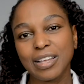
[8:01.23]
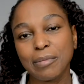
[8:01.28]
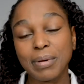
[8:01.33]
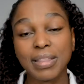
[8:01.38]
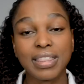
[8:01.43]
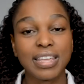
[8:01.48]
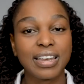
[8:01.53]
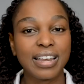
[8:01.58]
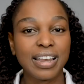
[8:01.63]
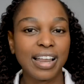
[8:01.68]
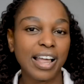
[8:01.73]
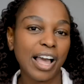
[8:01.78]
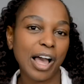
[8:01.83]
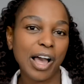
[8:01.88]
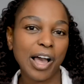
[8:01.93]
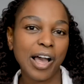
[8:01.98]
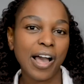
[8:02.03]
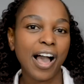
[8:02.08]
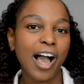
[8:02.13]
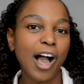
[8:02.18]
But then,
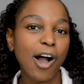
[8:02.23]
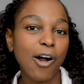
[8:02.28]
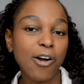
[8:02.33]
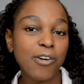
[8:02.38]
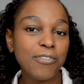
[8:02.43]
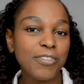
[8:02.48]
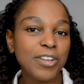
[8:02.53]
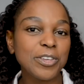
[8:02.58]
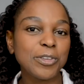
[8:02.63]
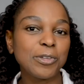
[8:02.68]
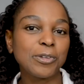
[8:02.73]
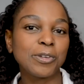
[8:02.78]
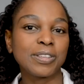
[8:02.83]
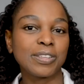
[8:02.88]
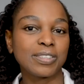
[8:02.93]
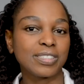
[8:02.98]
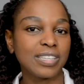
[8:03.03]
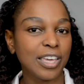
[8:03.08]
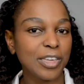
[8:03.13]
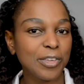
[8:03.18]
how often do you
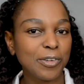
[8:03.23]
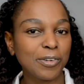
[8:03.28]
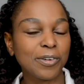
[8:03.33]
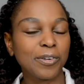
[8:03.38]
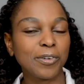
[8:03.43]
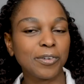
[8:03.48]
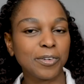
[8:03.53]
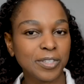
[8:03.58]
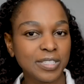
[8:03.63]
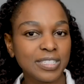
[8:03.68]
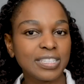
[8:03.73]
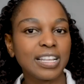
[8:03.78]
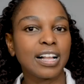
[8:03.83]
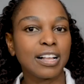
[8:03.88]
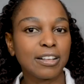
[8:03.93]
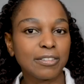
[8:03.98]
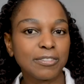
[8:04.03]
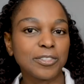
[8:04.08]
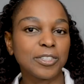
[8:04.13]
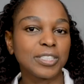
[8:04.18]
take
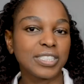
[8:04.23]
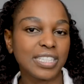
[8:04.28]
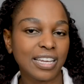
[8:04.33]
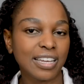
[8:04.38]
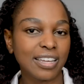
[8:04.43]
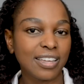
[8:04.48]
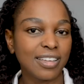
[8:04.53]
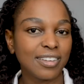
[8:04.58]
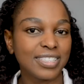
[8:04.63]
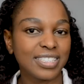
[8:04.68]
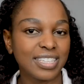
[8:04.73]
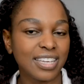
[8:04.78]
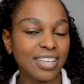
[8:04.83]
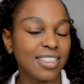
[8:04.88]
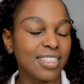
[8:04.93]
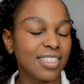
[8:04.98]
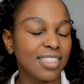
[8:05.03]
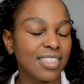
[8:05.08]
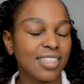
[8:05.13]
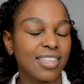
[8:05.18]
yourself to check your
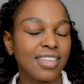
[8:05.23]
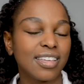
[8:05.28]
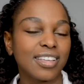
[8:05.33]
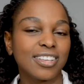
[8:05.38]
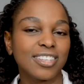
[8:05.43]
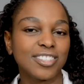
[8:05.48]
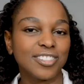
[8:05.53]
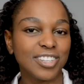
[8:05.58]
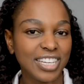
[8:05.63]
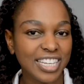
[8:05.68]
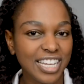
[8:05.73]
teeth to the